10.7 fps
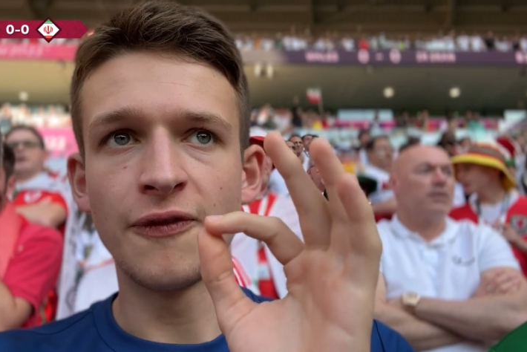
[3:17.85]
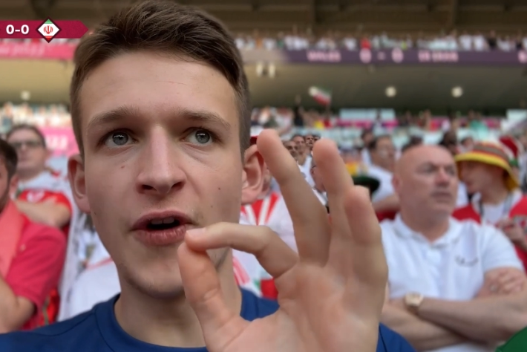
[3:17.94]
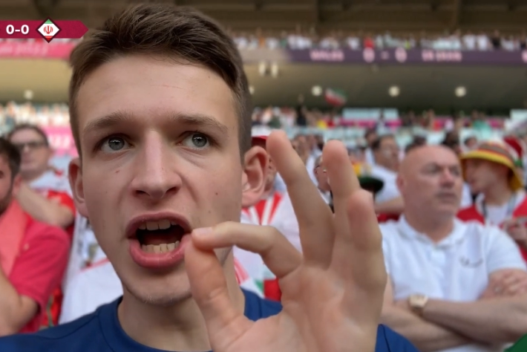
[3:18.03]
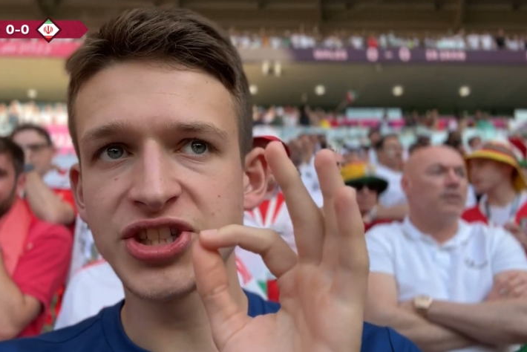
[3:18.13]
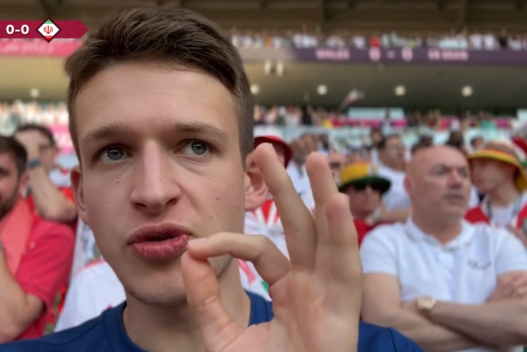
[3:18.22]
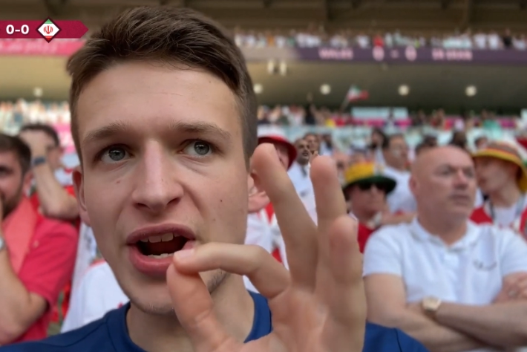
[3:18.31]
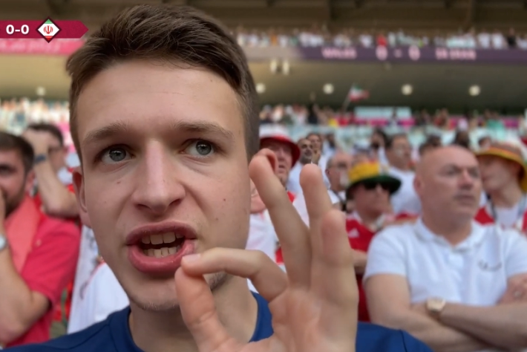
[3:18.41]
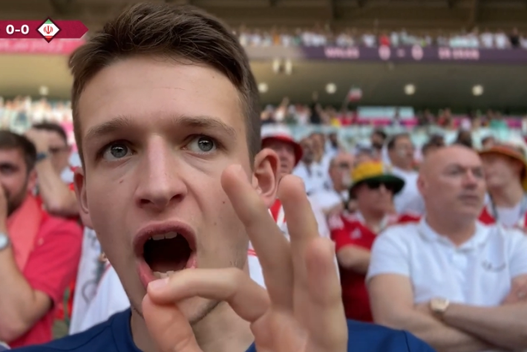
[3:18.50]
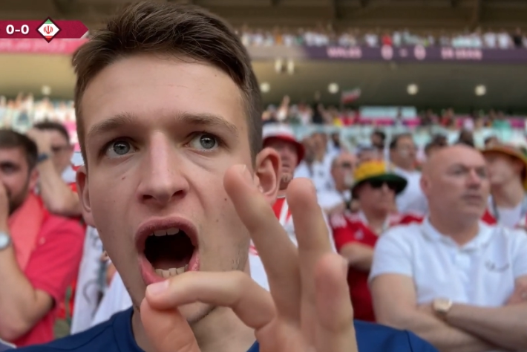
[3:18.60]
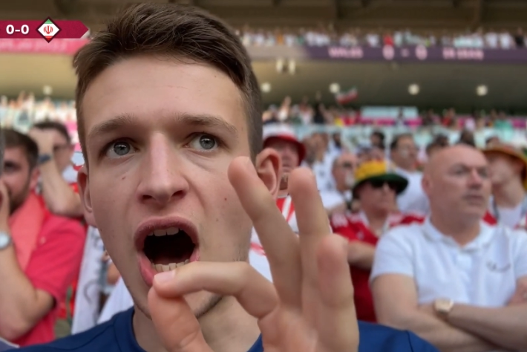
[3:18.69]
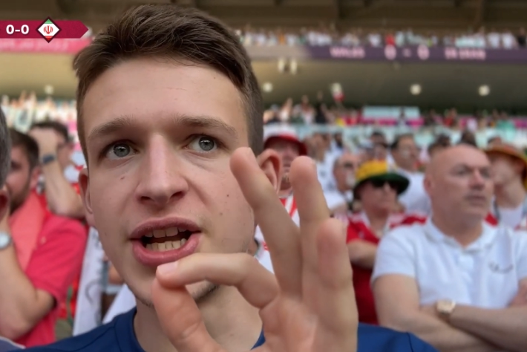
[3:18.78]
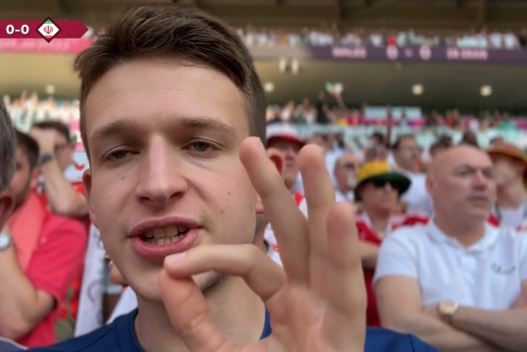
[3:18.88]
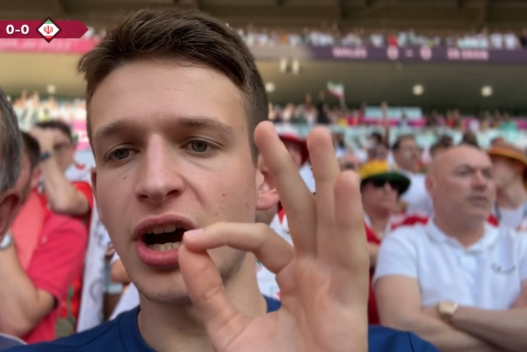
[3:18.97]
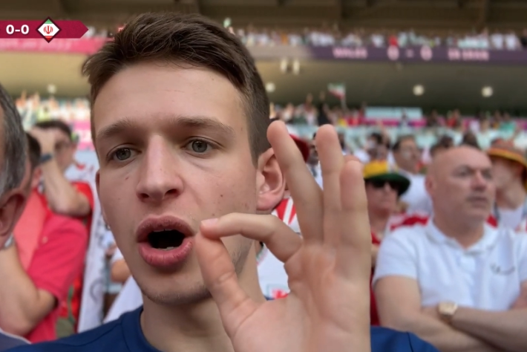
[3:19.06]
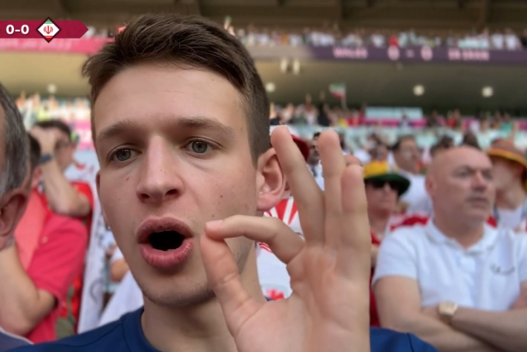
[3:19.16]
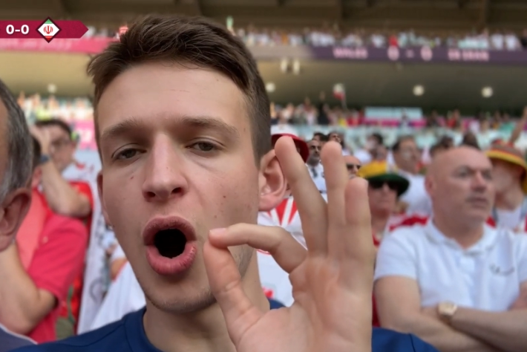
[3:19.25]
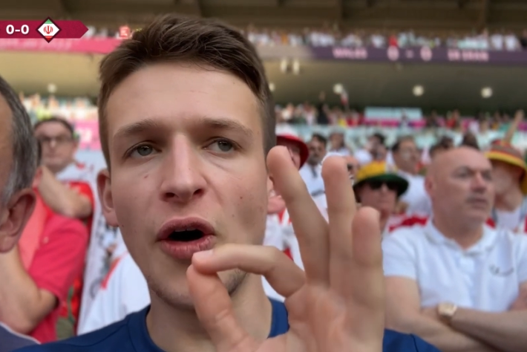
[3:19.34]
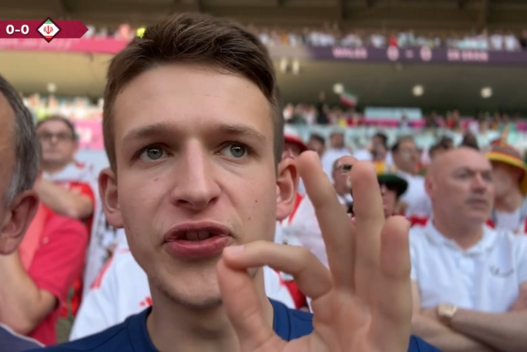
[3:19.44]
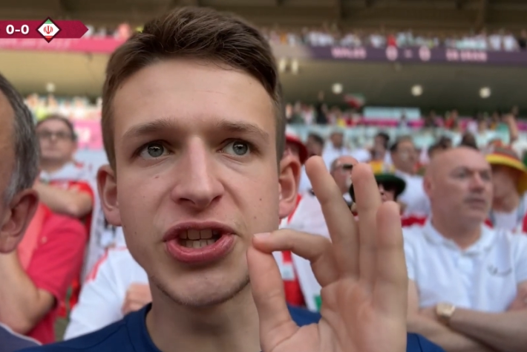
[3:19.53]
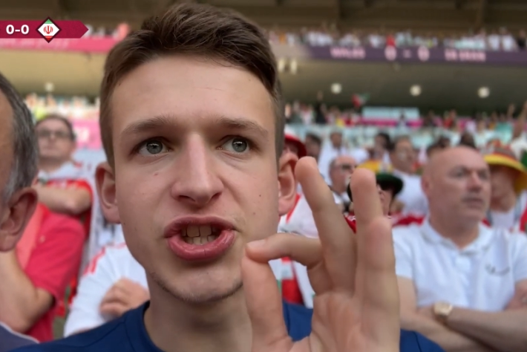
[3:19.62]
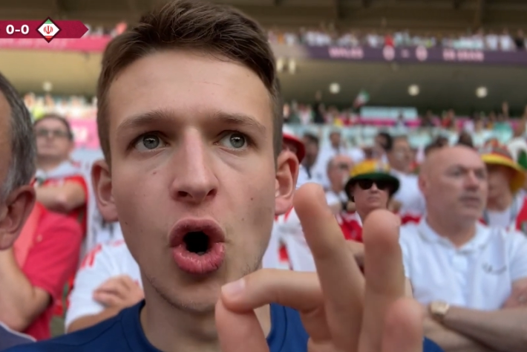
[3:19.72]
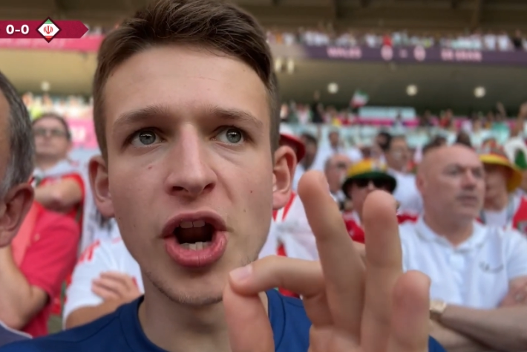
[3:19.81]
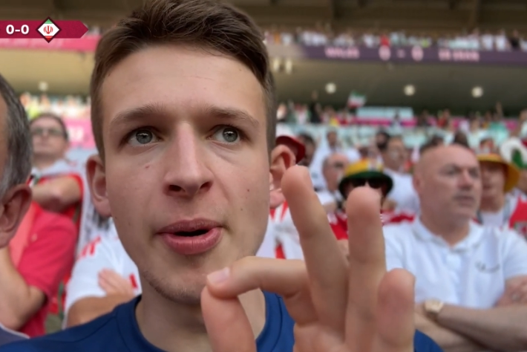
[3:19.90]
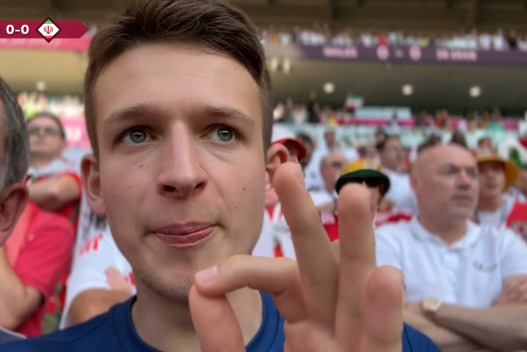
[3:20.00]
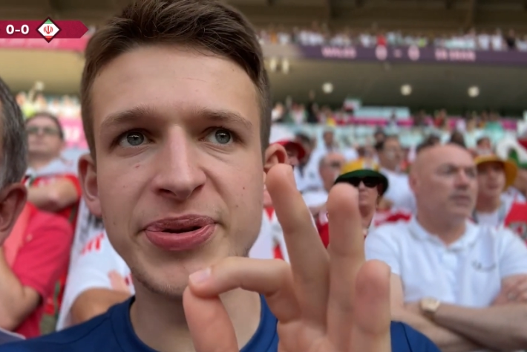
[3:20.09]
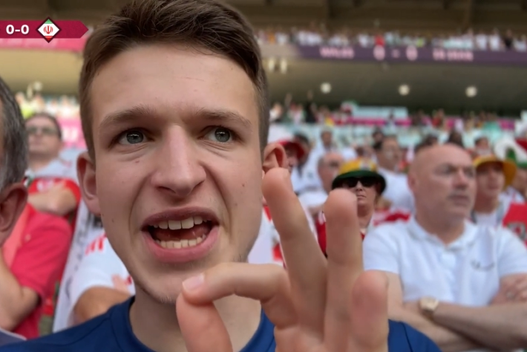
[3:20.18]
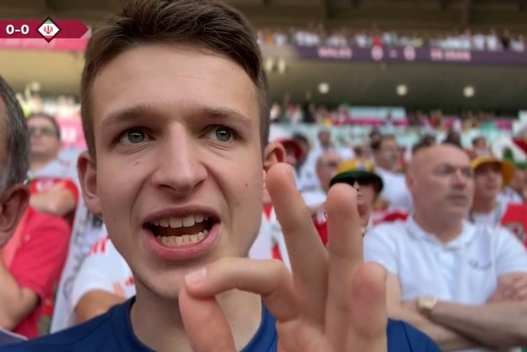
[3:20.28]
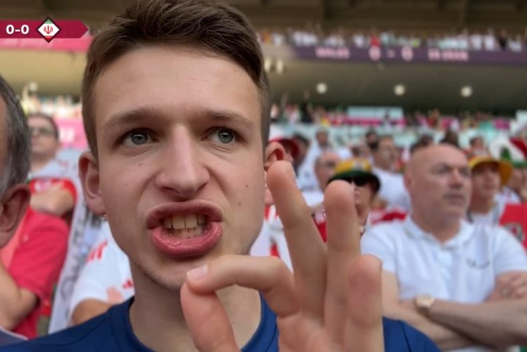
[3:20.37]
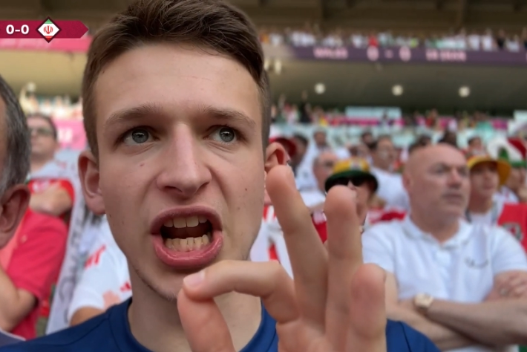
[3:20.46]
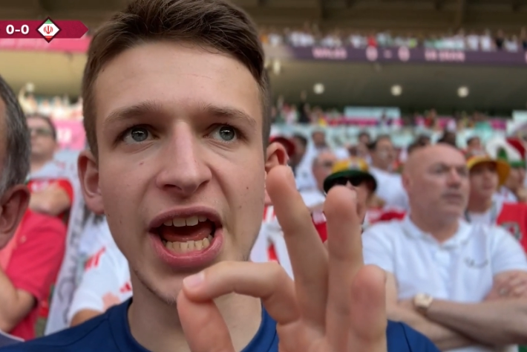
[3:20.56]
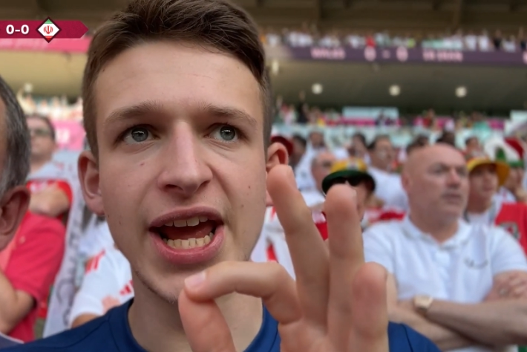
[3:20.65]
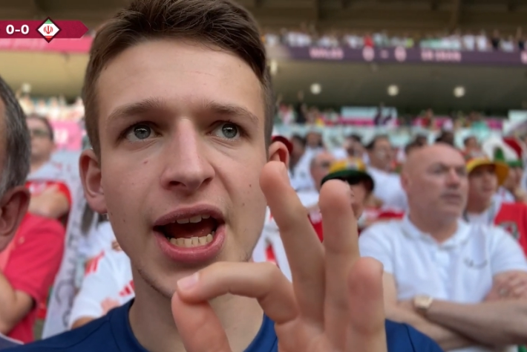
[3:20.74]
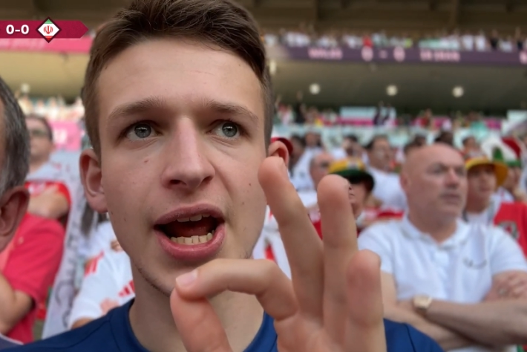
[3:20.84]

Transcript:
Speaker 1: first red card of the tournament potentially.